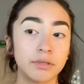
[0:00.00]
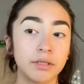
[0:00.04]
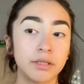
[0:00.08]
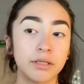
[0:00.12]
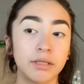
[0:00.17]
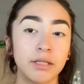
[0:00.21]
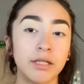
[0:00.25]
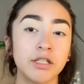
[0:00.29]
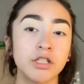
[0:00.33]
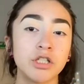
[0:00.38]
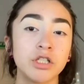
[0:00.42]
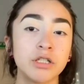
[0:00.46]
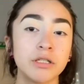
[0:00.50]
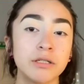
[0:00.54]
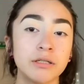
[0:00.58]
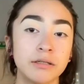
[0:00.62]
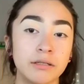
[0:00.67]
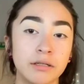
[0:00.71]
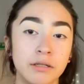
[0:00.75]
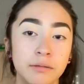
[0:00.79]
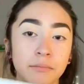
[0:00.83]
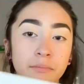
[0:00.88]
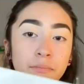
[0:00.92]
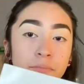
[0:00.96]
Let's just
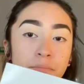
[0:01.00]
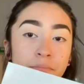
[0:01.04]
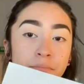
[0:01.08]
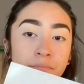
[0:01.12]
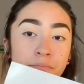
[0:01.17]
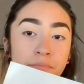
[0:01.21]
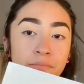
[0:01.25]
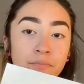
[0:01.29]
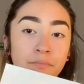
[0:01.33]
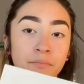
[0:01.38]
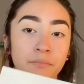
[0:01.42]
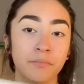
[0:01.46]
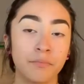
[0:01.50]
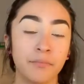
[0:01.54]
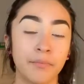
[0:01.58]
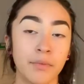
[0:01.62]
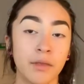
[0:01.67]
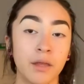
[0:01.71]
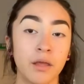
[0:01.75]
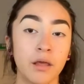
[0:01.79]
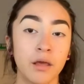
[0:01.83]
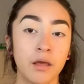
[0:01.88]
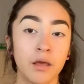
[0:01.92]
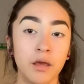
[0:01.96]

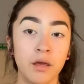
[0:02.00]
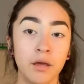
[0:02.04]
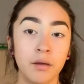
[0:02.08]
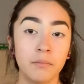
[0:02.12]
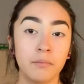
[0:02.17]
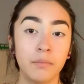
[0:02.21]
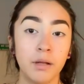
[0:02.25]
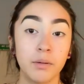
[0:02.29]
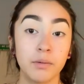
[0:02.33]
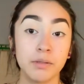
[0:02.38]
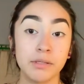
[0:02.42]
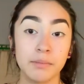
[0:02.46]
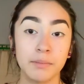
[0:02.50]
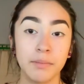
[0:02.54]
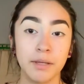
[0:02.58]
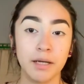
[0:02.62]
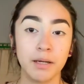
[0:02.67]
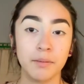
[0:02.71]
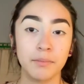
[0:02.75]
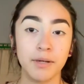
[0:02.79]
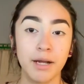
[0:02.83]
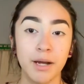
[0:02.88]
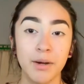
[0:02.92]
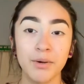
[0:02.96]
play with some
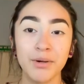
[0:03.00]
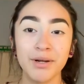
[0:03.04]
makeup now.